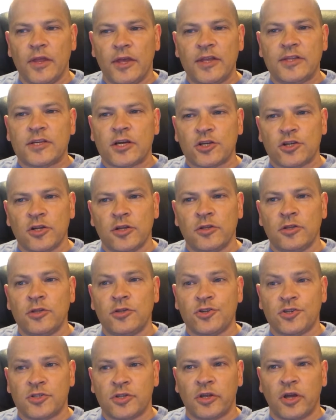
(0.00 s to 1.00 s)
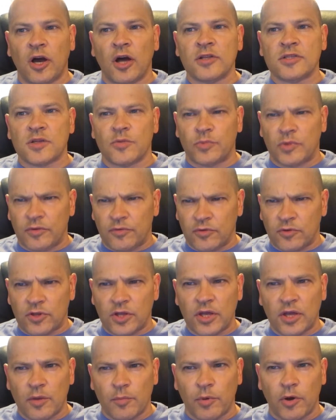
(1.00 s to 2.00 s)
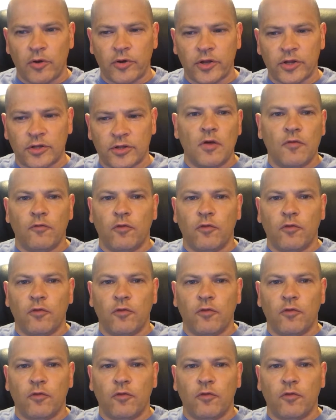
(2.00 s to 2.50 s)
It's actually an interesting concept if you think about it.